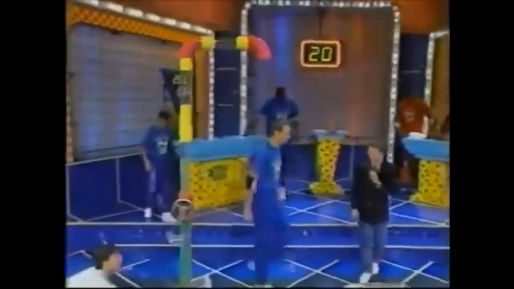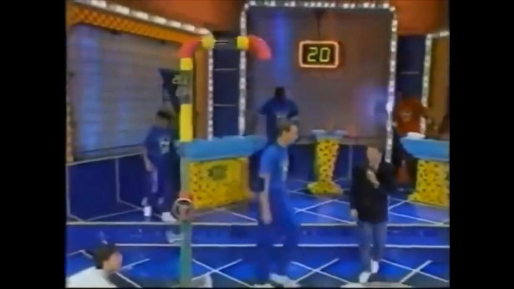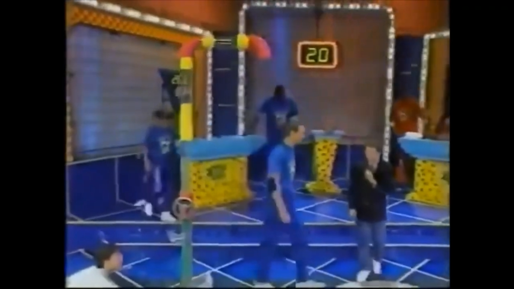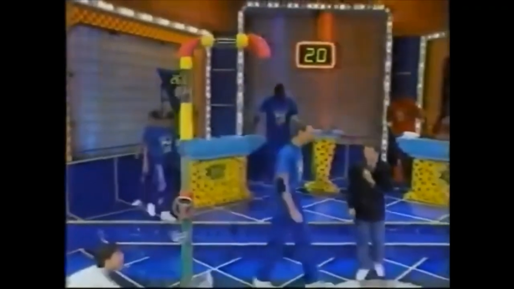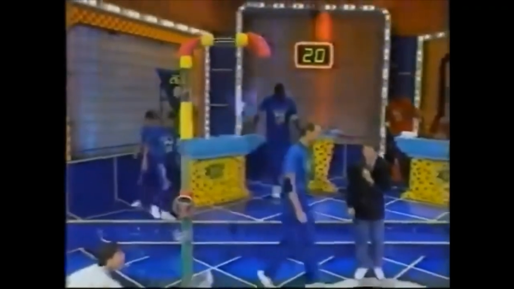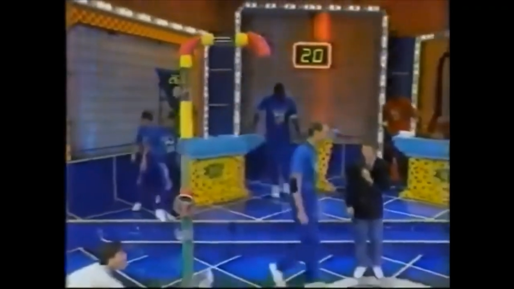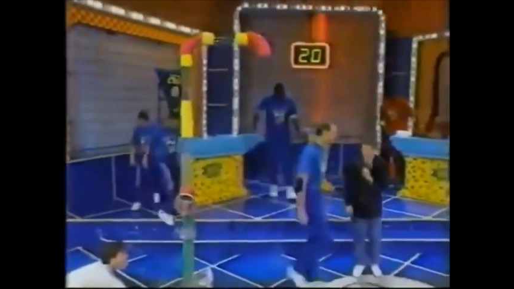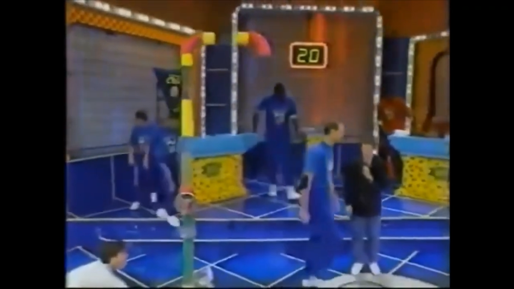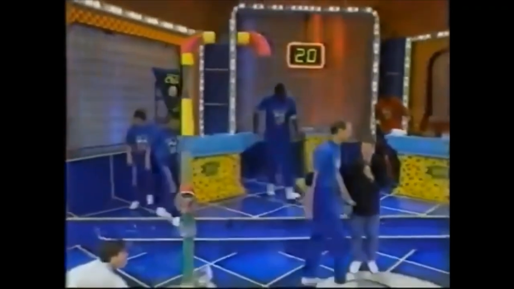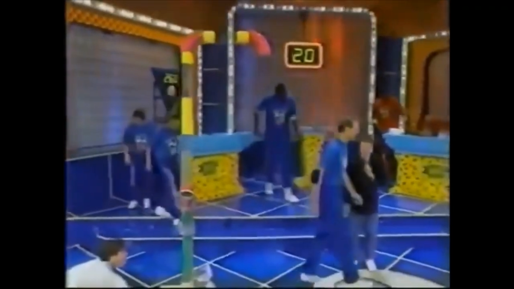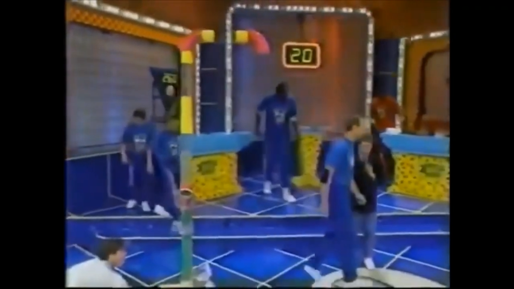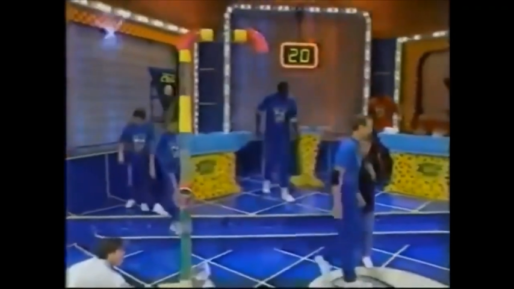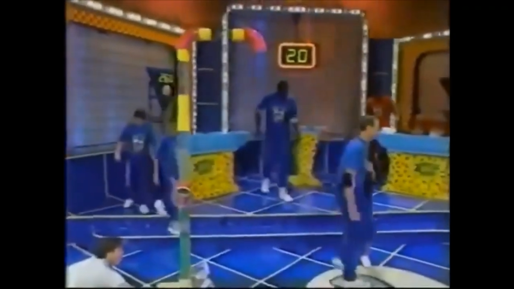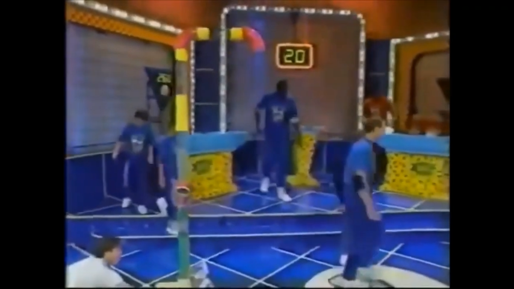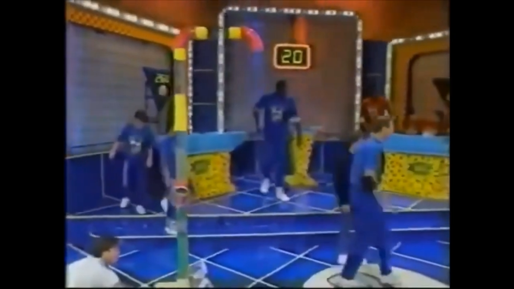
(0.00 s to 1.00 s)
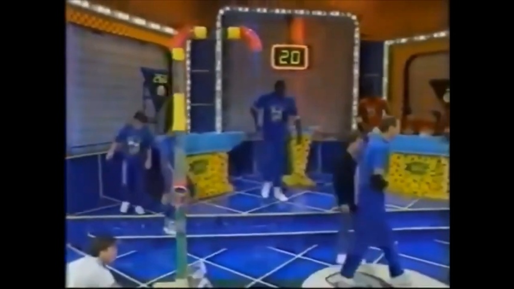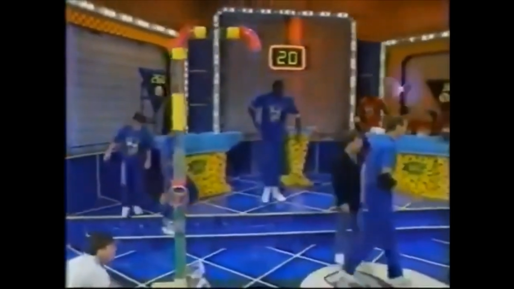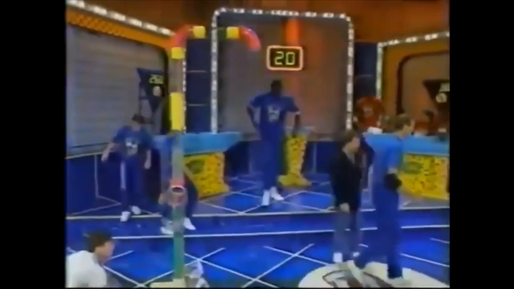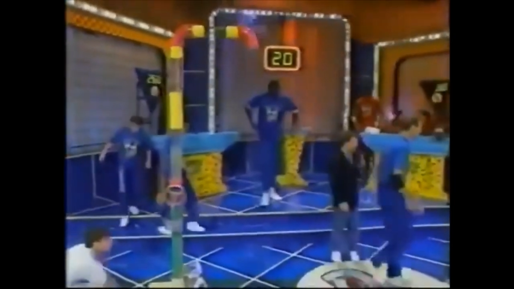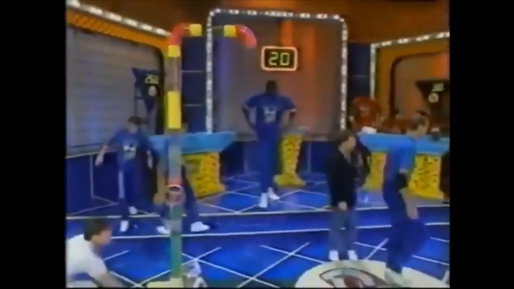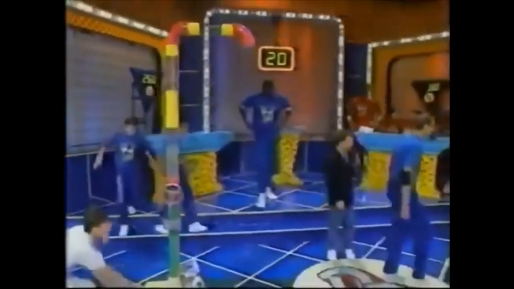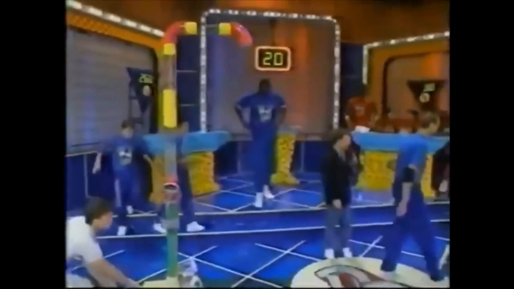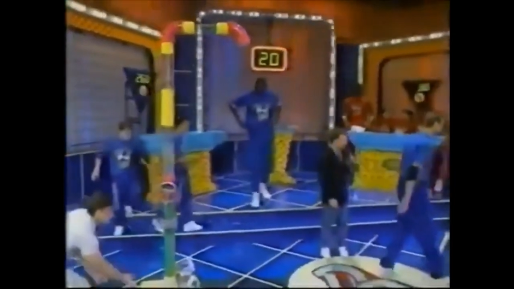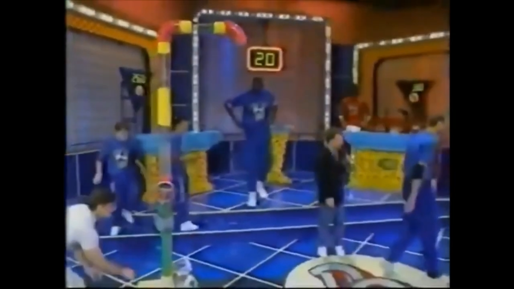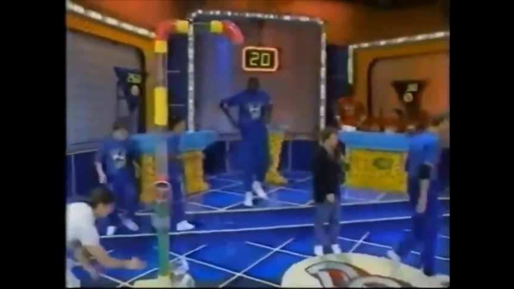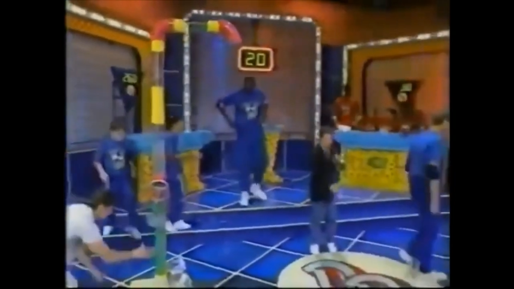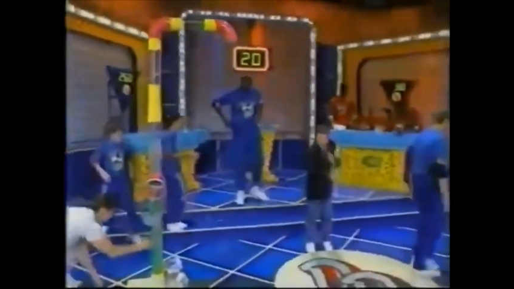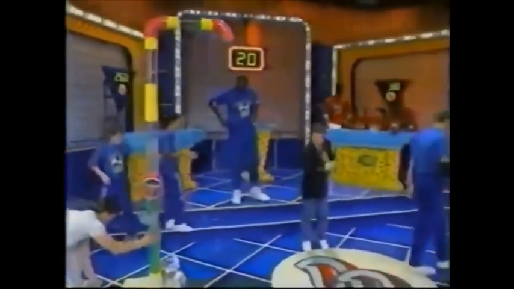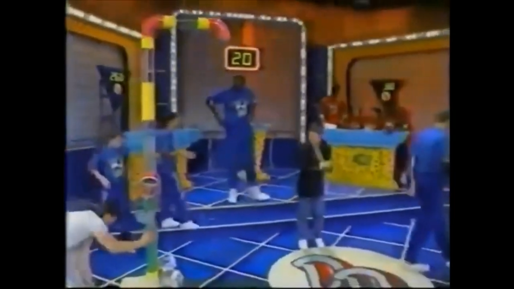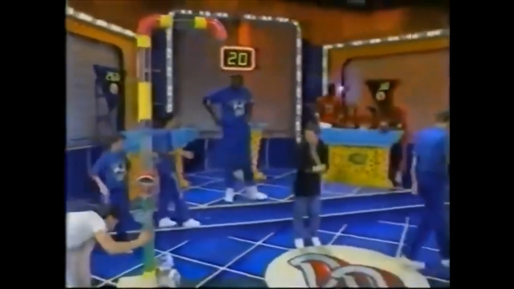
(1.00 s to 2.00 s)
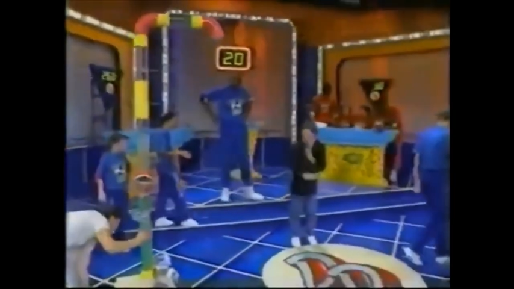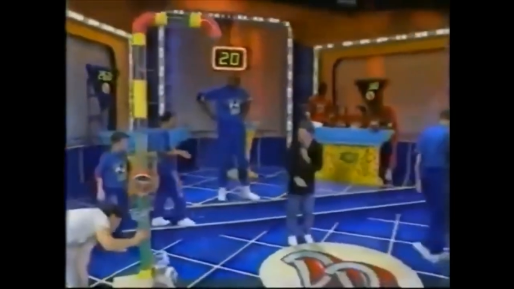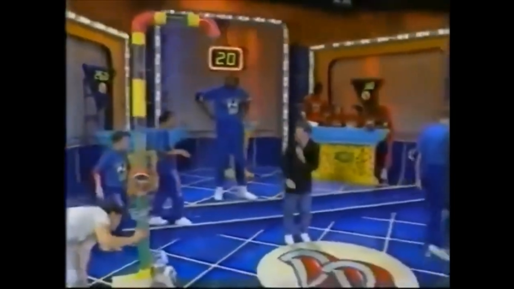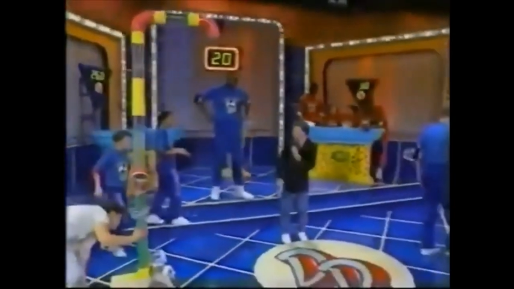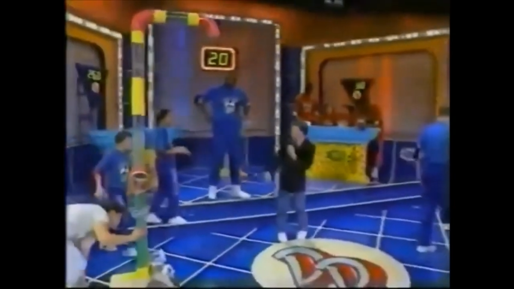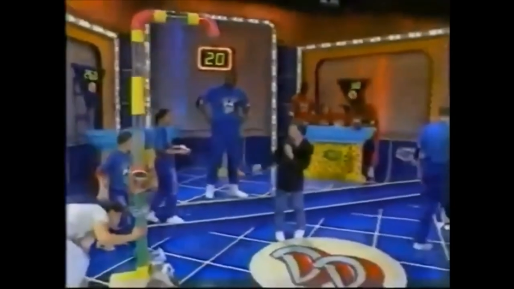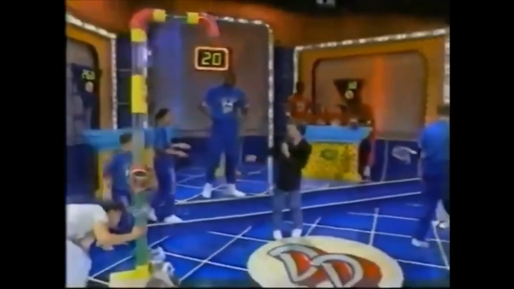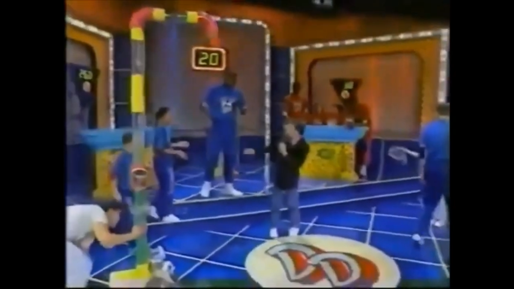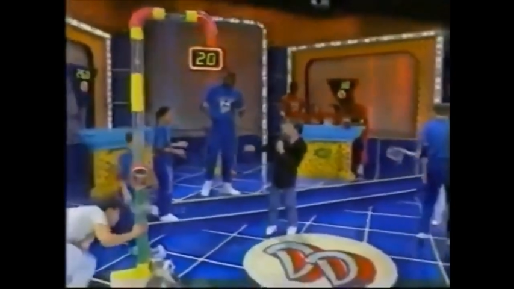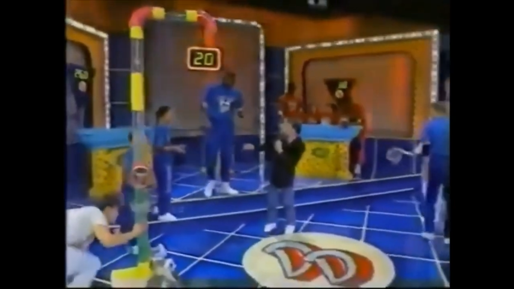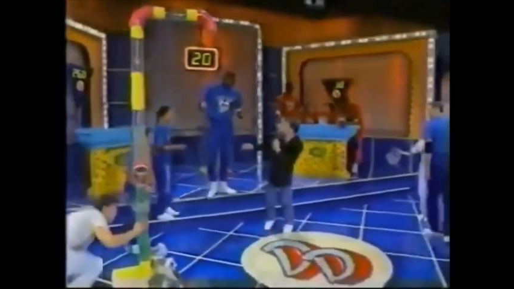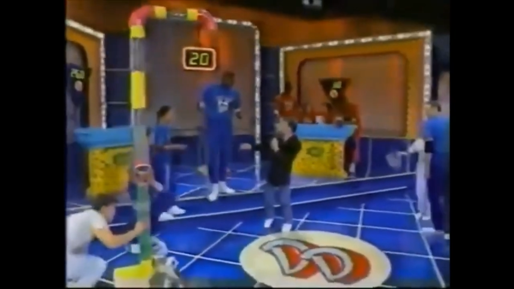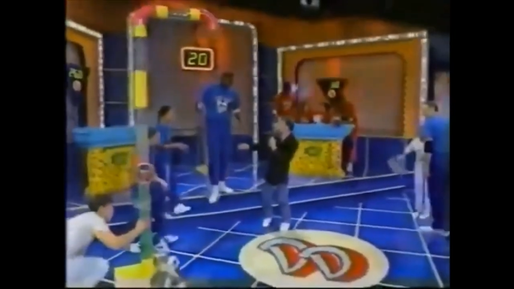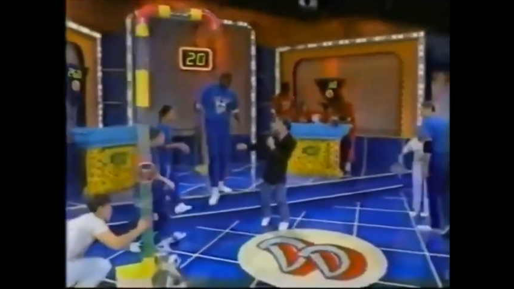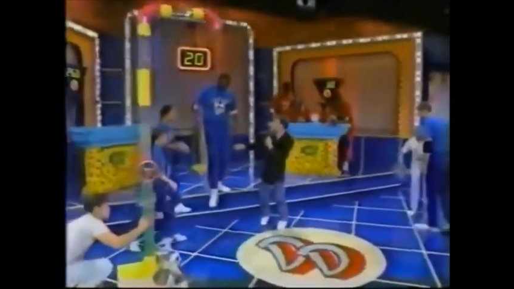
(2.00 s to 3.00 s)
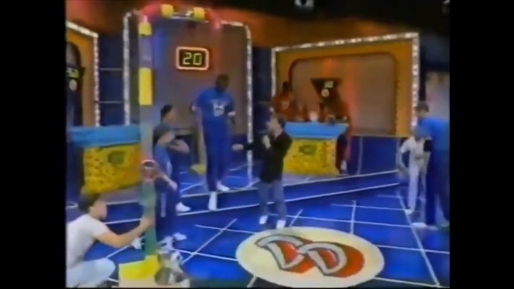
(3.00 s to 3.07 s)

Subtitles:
(no speaker visible)